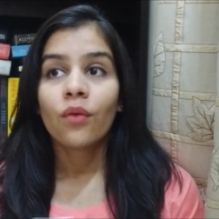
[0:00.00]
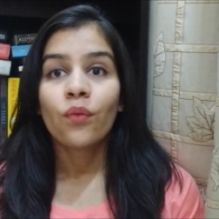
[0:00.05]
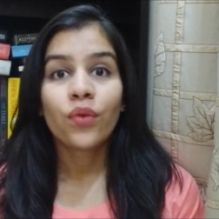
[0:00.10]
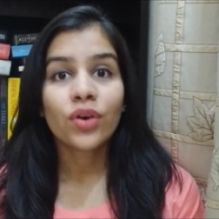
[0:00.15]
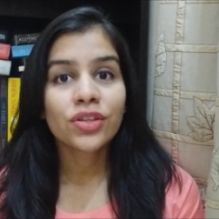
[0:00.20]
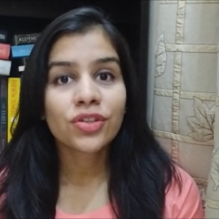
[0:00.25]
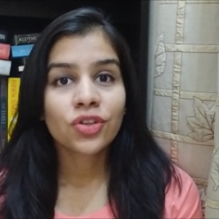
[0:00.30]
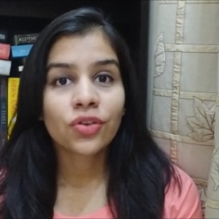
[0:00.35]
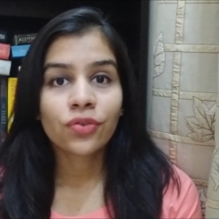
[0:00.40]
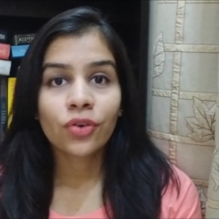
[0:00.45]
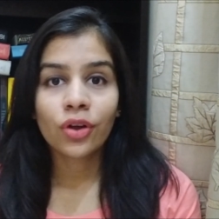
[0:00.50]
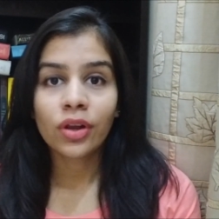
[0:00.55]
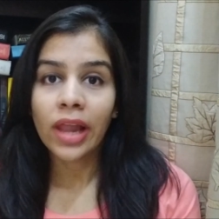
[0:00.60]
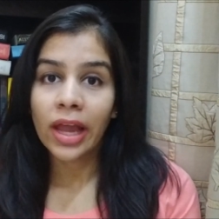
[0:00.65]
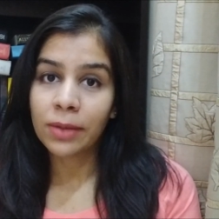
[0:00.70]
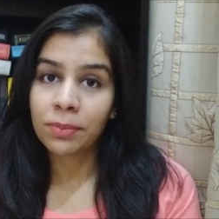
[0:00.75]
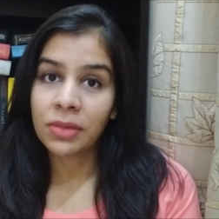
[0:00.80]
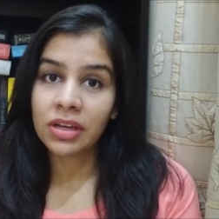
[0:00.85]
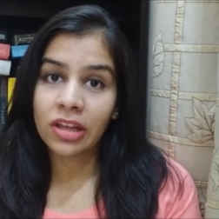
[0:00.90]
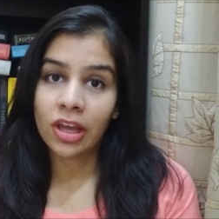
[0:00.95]
First of all,
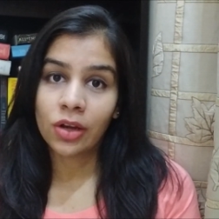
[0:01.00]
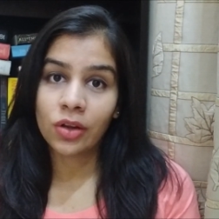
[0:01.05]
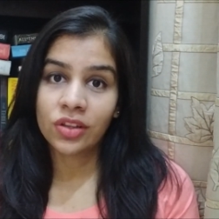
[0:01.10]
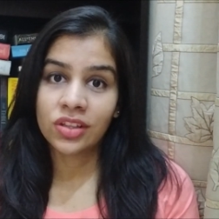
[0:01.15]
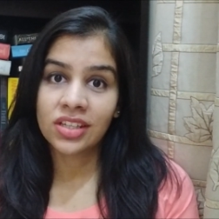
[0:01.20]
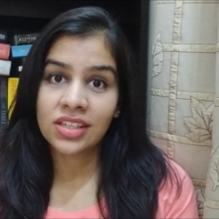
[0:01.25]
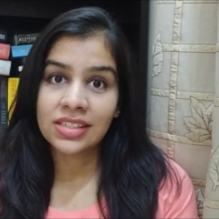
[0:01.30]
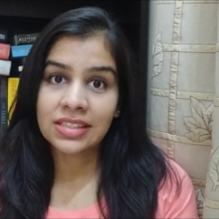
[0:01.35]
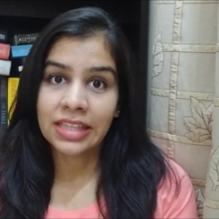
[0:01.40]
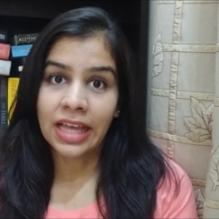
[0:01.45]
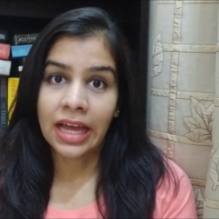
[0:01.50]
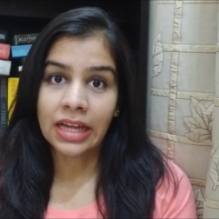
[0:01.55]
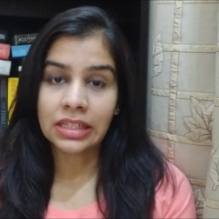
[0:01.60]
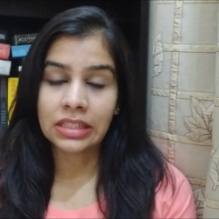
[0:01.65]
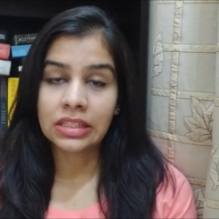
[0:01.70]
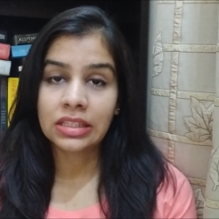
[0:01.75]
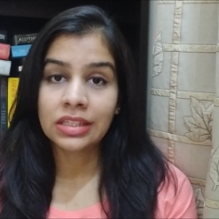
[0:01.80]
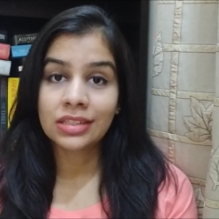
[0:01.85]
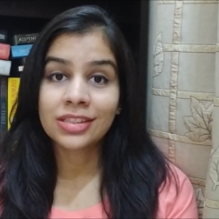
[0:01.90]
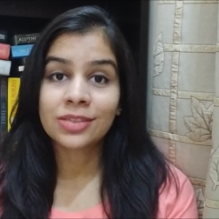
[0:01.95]
let me tell you
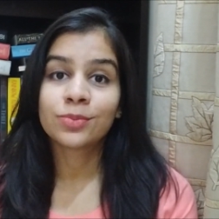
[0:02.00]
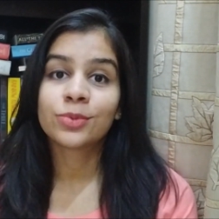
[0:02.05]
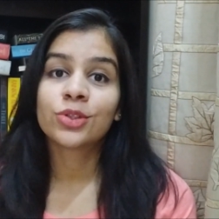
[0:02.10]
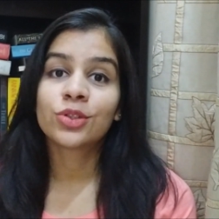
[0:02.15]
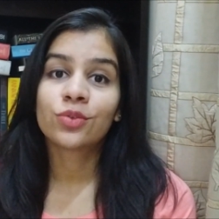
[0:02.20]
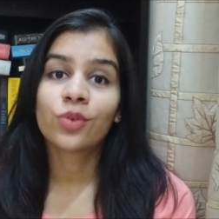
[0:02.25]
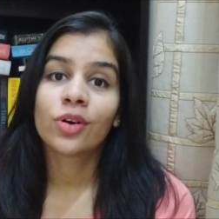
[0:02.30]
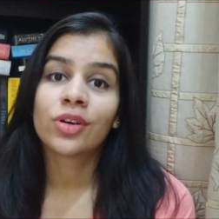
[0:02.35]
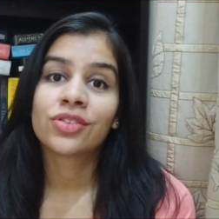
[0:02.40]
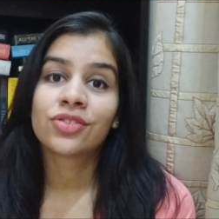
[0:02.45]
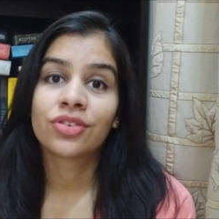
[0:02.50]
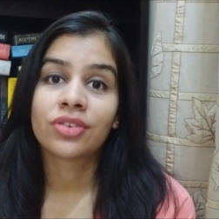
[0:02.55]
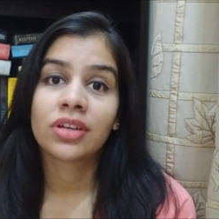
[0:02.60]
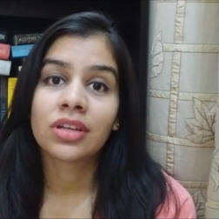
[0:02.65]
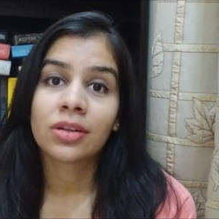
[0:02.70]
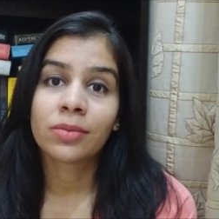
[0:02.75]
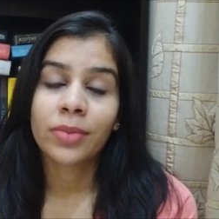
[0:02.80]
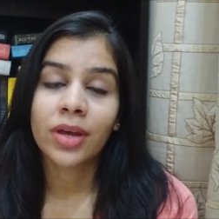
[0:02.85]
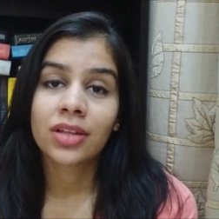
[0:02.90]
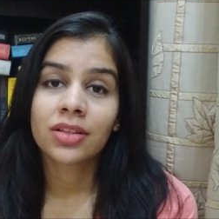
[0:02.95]
that this book was
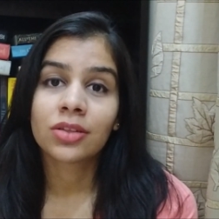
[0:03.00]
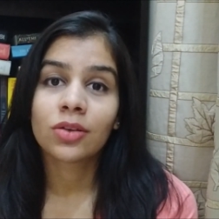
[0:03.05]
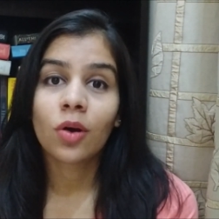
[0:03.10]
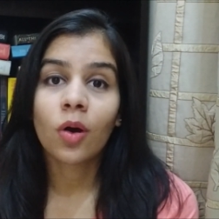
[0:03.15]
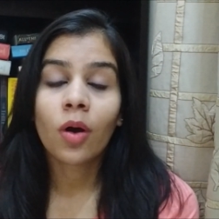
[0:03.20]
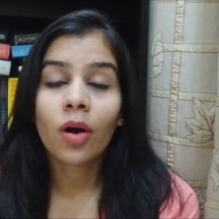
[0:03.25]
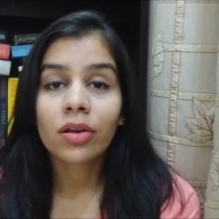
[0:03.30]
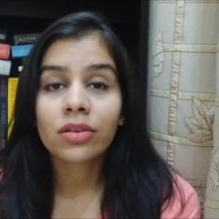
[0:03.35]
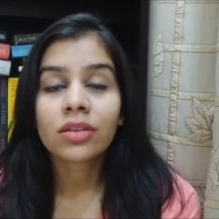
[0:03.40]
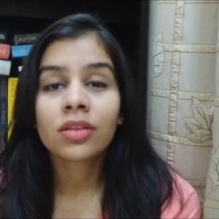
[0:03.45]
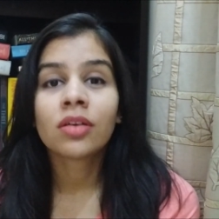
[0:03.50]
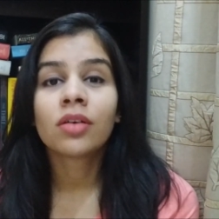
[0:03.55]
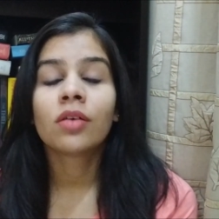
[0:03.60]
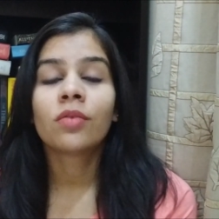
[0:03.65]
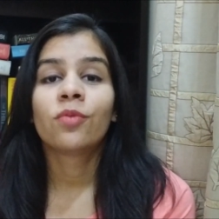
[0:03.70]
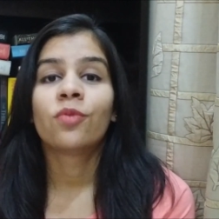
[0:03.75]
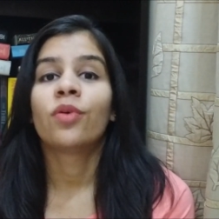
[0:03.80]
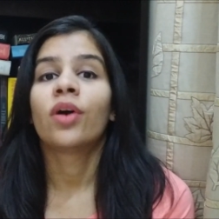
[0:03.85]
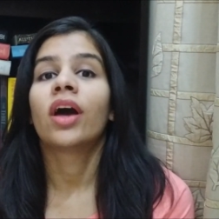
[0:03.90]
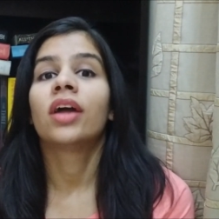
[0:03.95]
written by the
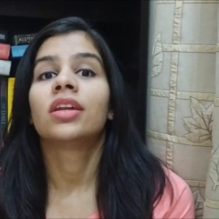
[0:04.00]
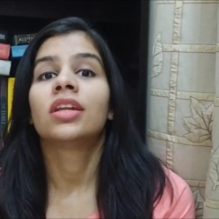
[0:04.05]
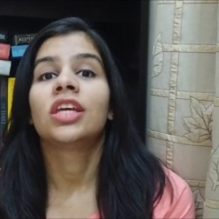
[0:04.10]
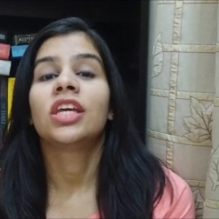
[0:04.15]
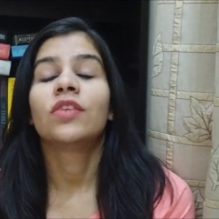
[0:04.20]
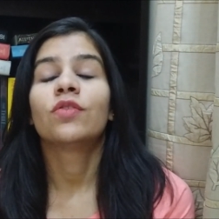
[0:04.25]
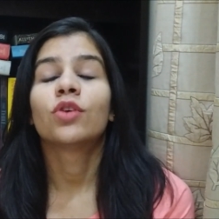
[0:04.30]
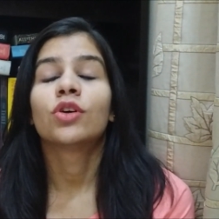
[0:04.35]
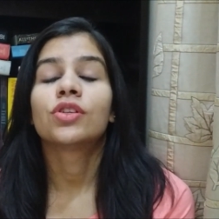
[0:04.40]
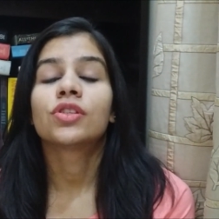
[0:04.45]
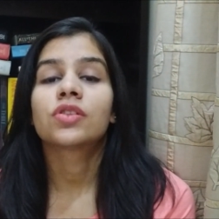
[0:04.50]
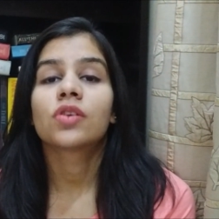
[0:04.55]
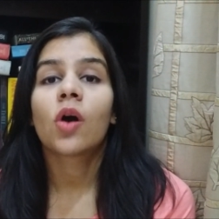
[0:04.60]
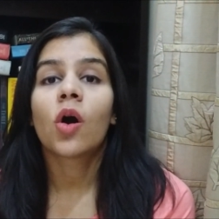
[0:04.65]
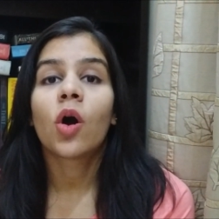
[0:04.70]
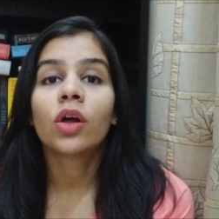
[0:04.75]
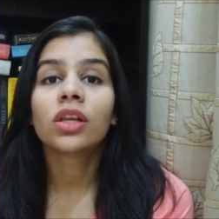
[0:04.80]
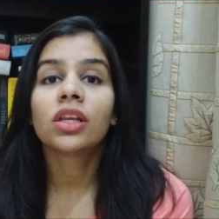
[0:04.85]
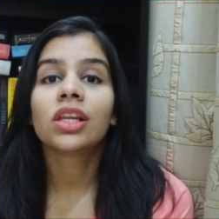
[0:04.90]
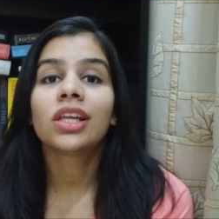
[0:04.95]
author when he was
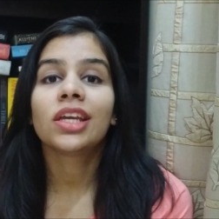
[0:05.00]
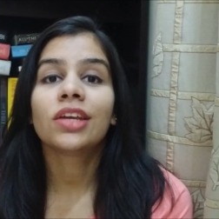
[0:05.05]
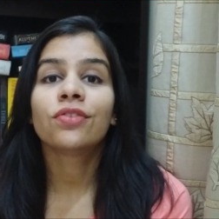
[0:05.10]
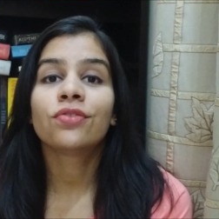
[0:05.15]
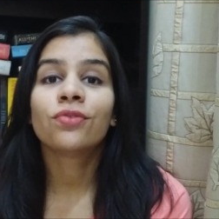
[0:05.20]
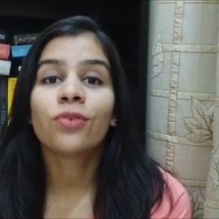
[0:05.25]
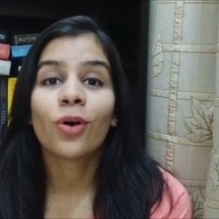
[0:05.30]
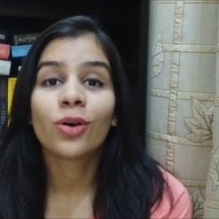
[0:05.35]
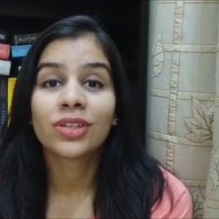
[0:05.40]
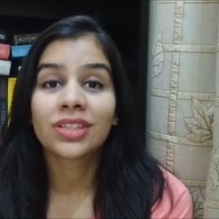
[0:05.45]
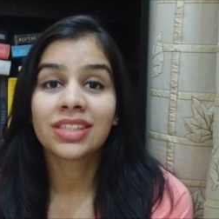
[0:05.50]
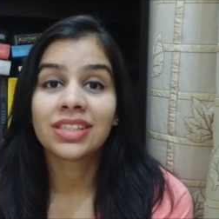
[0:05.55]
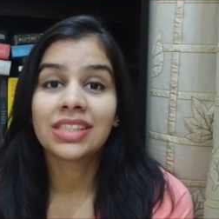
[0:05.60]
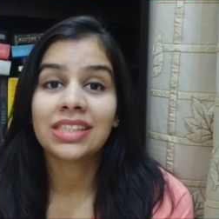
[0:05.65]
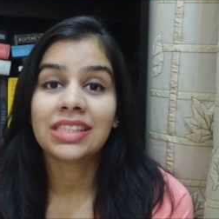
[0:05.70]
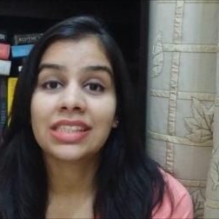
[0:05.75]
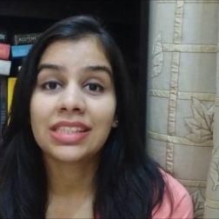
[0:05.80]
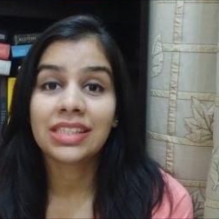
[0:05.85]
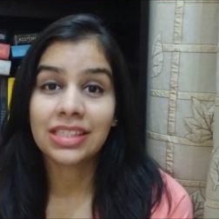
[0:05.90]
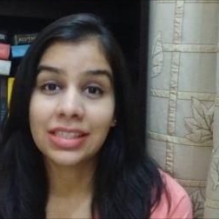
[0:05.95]
only
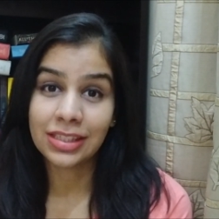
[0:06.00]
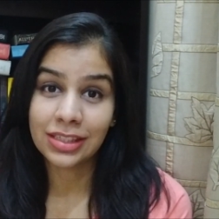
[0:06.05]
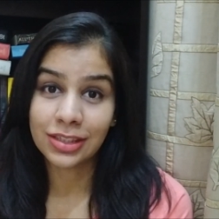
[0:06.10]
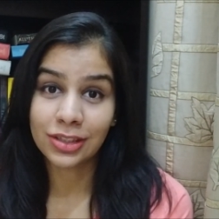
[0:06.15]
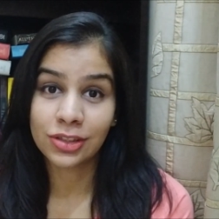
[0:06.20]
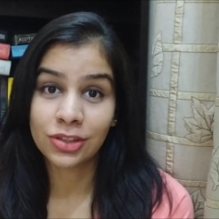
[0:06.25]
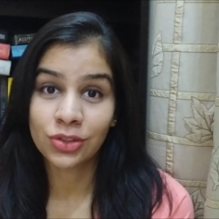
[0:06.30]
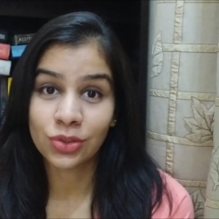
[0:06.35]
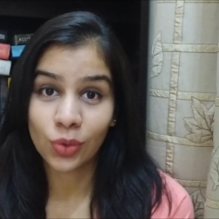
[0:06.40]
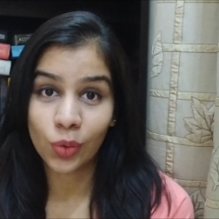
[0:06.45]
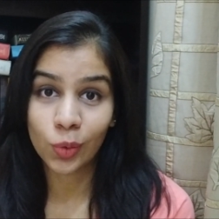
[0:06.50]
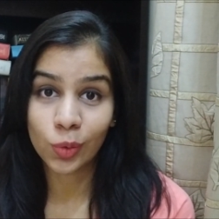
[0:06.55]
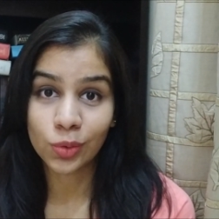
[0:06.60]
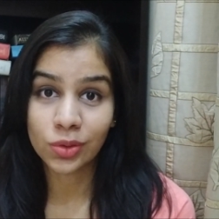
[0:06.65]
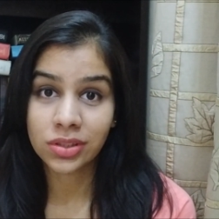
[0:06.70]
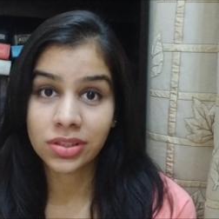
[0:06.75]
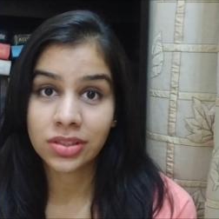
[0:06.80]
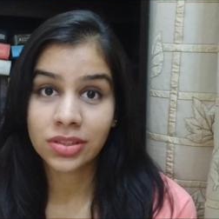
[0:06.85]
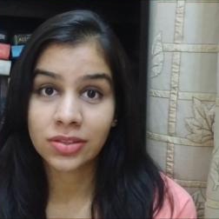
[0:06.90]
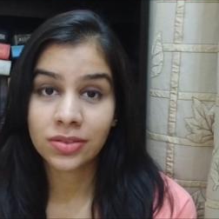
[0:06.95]
14 years
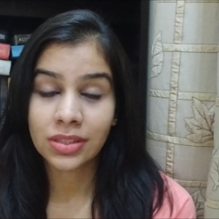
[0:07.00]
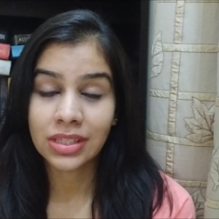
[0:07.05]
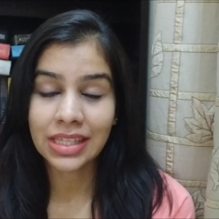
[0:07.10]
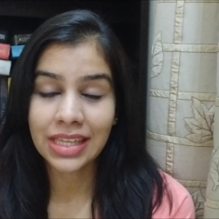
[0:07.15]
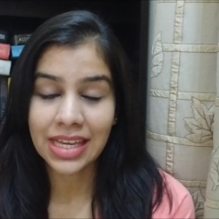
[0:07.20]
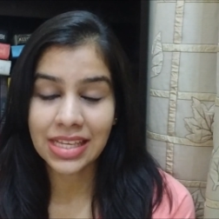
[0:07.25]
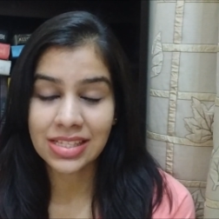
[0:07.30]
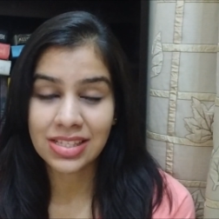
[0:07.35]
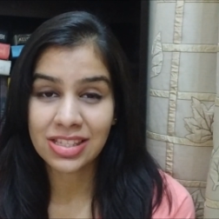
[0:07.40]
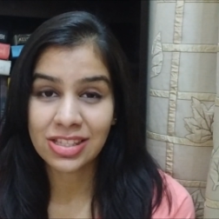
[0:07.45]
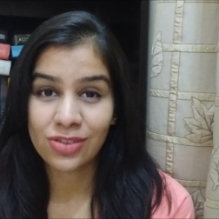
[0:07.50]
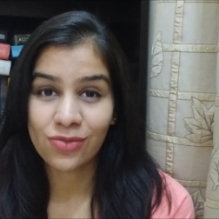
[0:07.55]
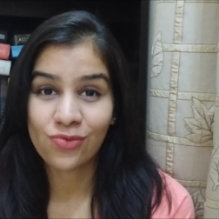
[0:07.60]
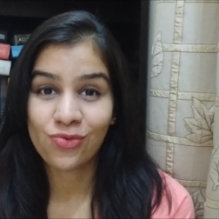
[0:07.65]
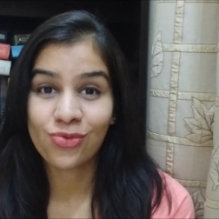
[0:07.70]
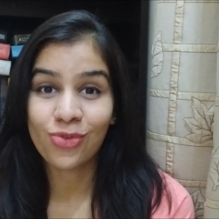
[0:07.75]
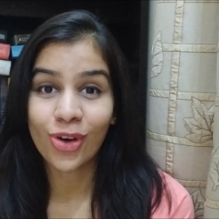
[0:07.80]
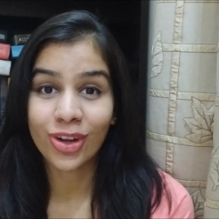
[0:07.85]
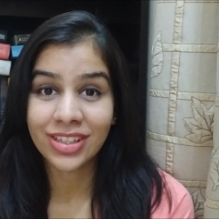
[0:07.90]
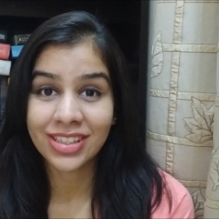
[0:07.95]
old. Yes,
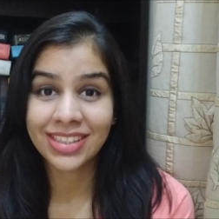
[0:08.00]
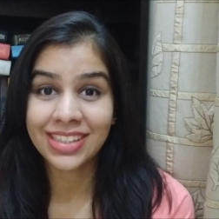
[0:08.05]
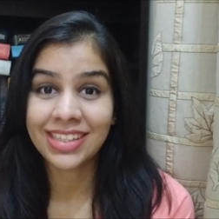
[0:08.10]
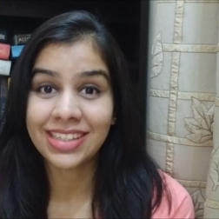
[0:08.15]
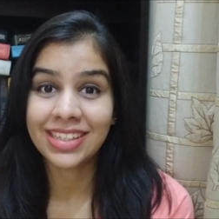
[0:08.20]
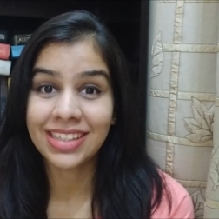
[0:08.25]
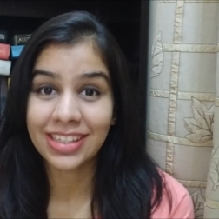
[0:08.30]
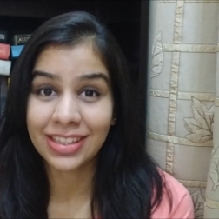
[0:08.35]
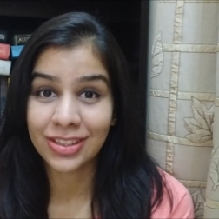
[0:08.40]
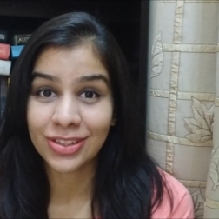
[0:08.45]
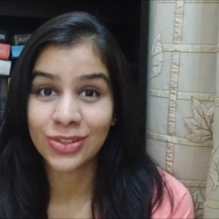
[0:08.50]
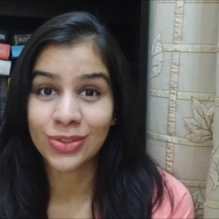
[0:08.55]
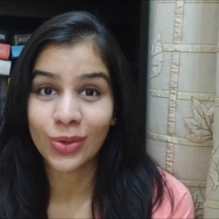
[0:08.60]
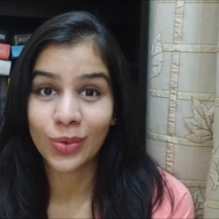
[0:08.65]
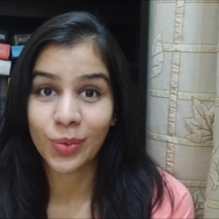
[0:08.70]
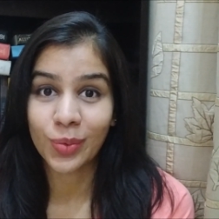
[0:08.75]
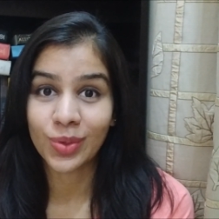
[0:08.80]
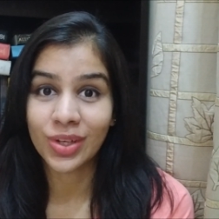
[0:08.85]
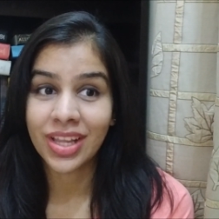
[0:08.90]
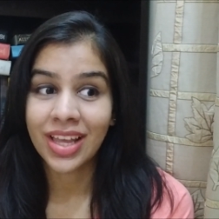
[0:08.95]
14 years
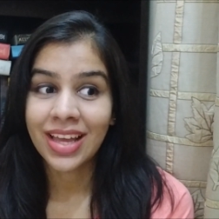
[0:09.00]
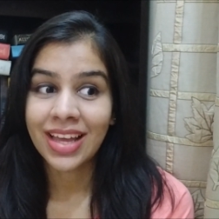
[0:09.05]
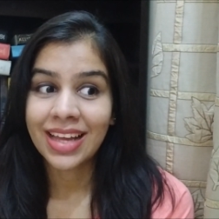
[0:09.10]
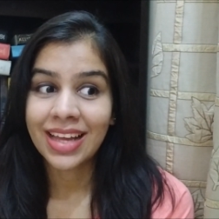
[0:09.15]
old.